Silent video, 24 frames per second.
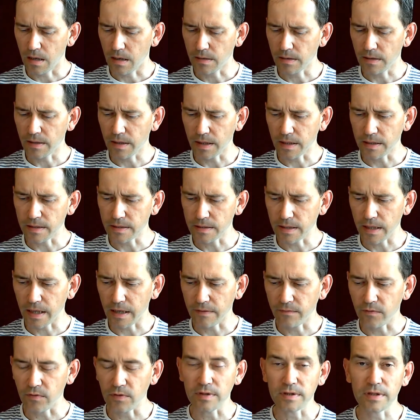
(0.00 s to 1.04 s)
things, like
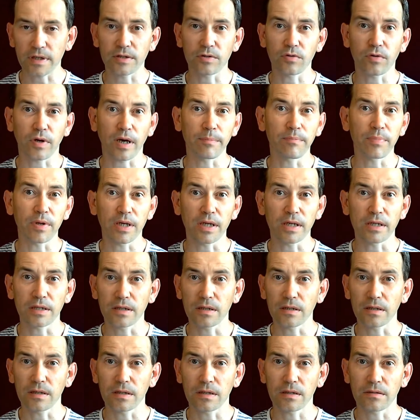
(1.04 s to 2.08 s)
for instance your
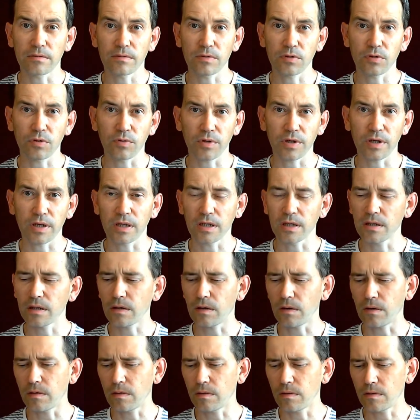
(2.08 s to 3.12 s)
ability to heal,
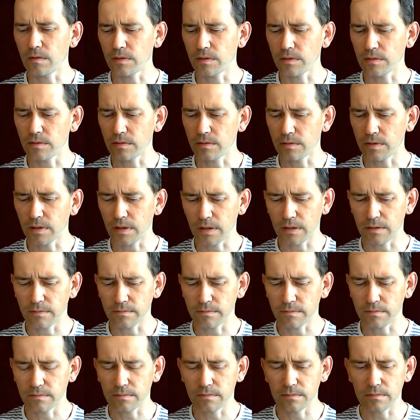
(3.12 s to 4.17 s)
or your
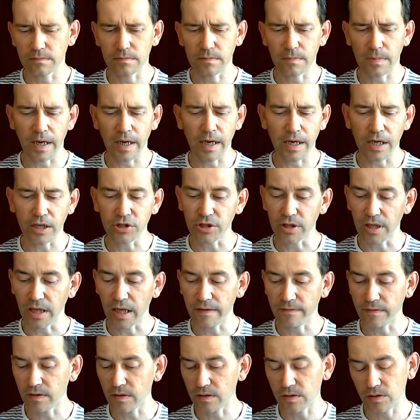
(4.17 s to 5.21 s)
energy
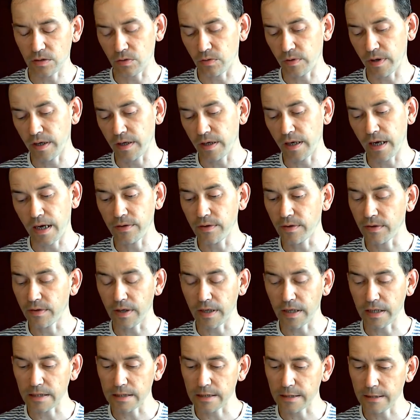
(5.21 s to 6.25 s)
levels, or any other
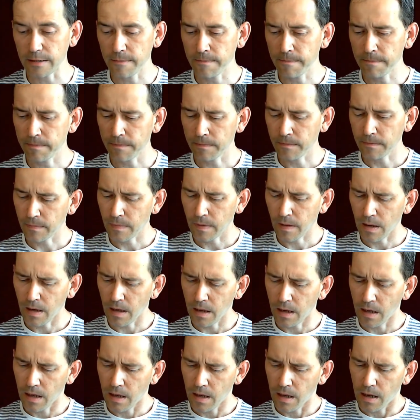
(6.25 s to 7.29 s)
things.
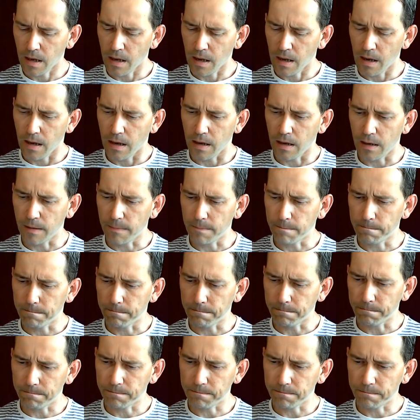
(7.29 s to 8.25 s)
Then